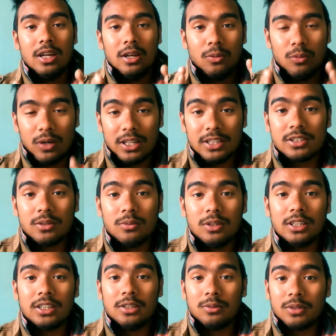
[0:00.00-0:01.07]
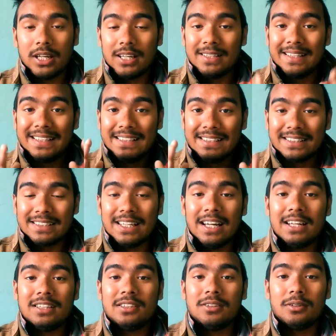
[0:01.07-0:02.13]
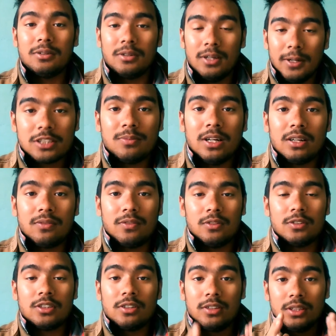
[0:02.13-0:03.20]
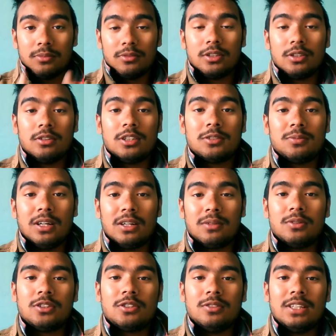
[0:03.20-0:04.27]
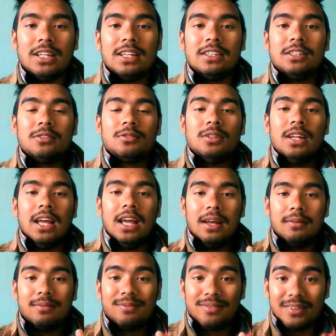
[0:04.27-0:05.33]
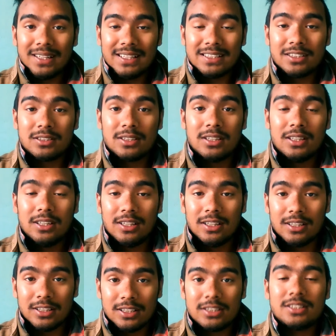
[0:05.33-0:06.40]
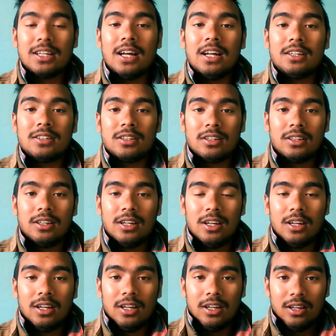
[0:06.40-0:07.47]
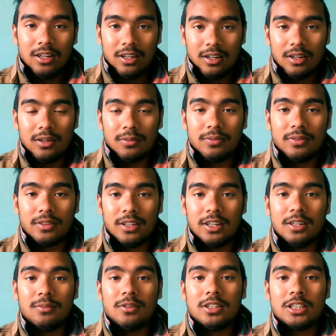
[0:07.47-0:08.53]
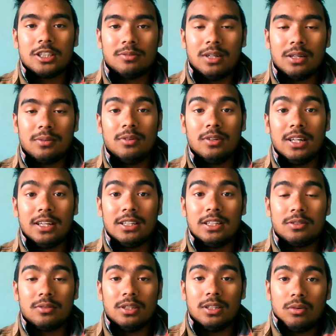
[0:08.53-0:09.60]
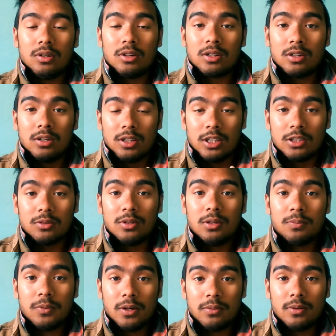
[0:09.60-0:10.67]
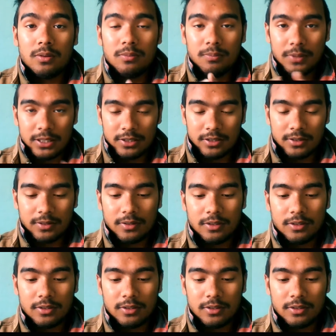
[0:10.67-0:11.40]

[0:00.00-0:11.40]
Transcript: Once a week you can restart your smartphone, so reboot your smartphone so that it will have fresh start of the Android smartphone, and it will work, it will perform better.